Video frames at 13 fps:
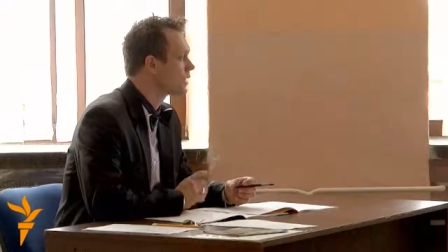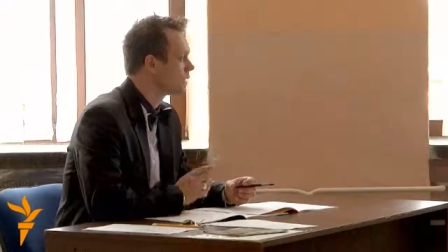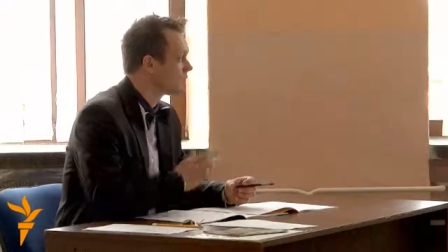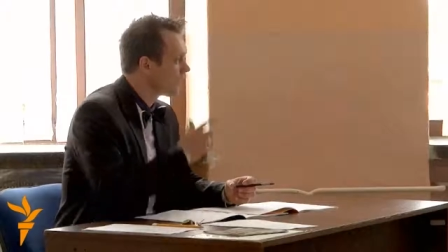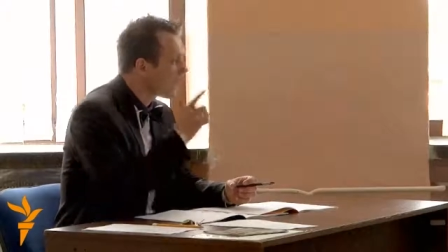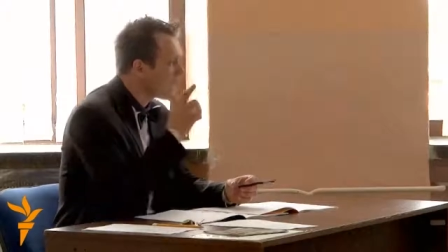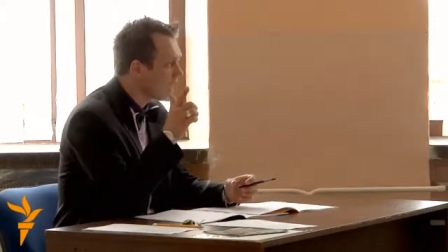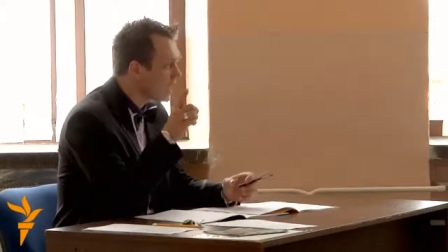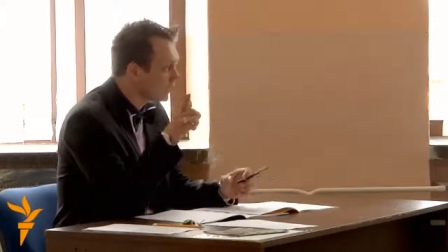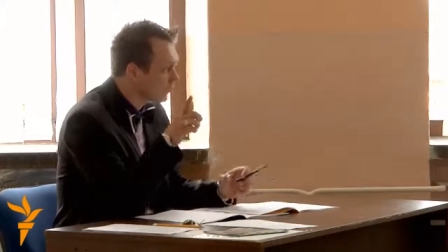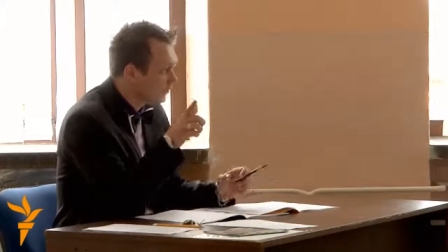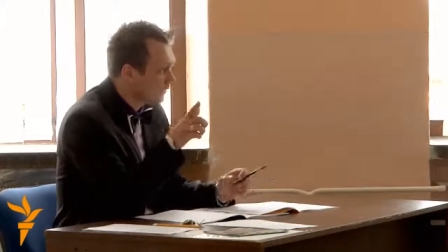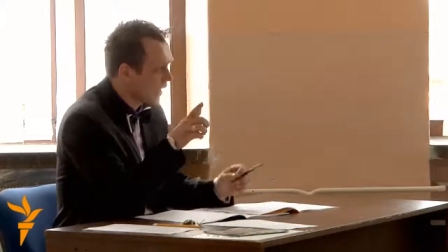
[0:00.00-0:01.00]
hoped that
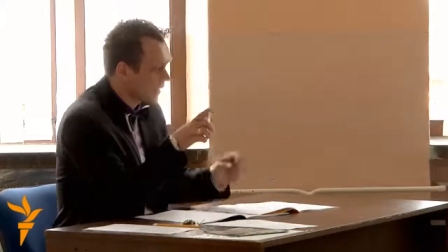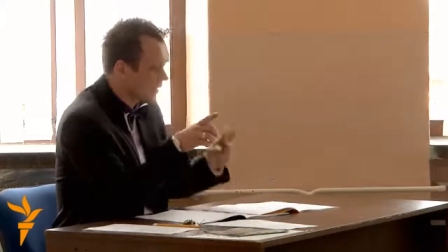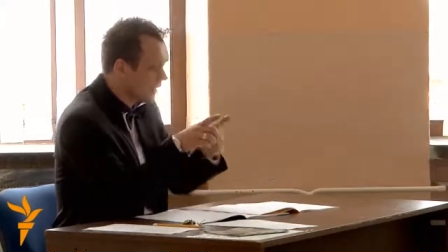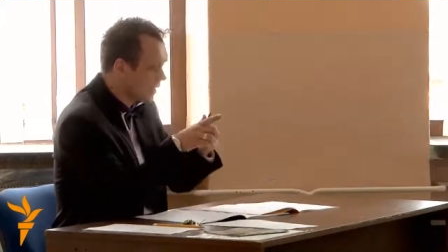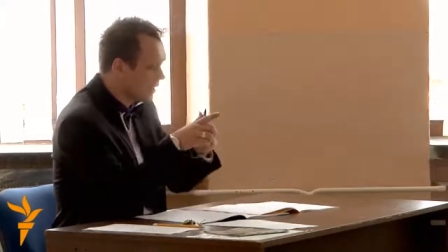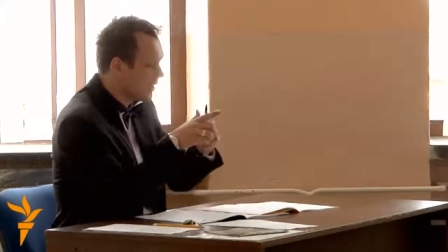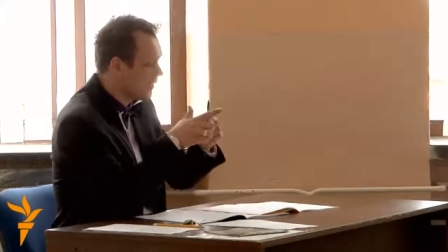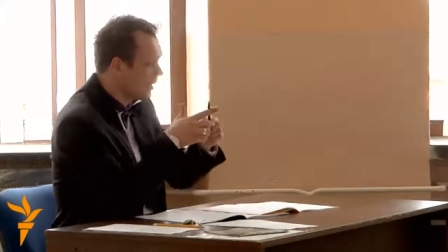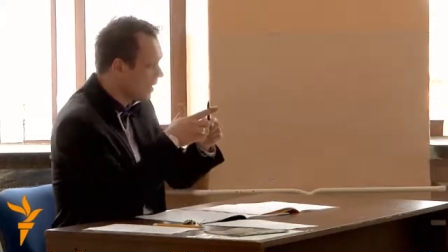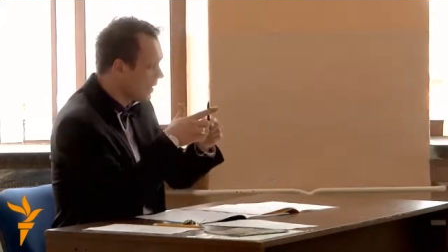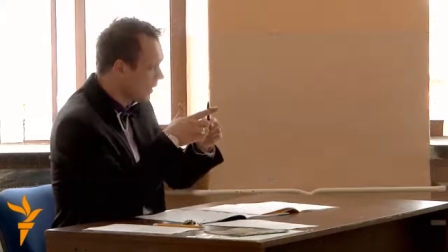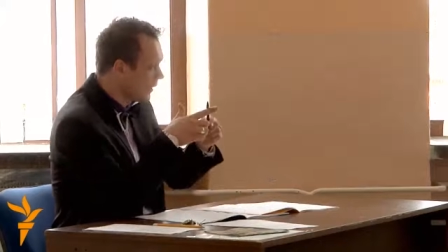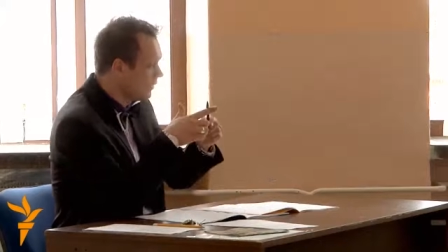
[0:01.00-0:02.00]
lessons learned
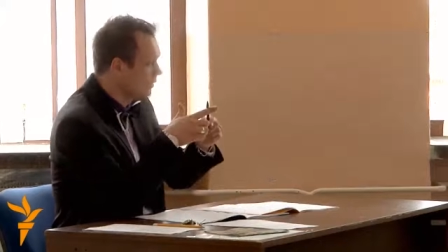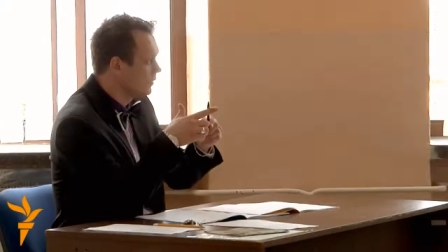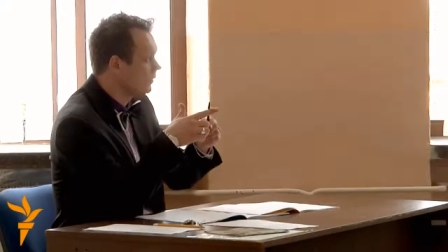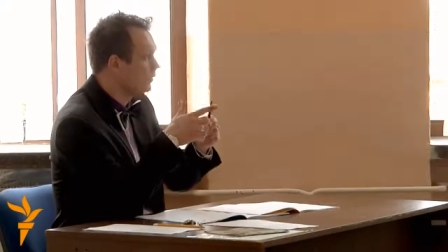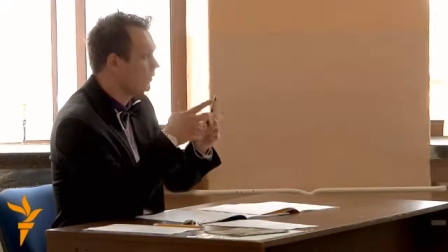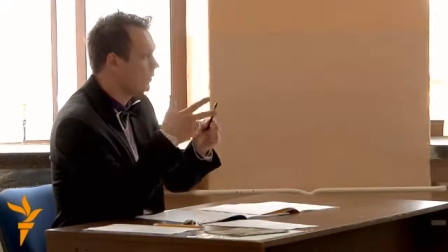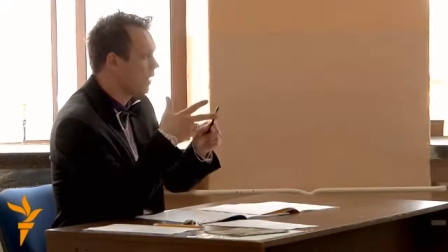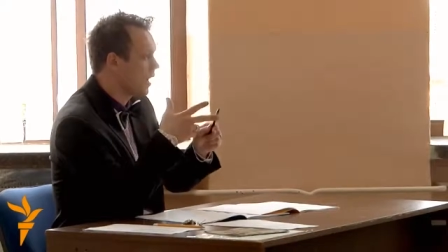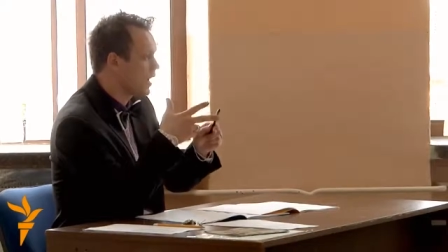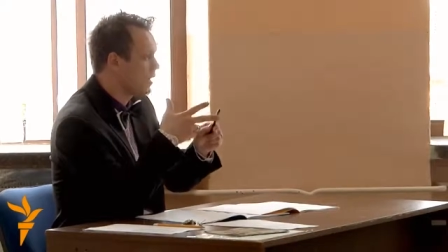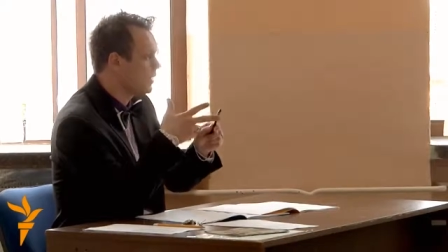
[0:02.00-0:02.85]
from the experience of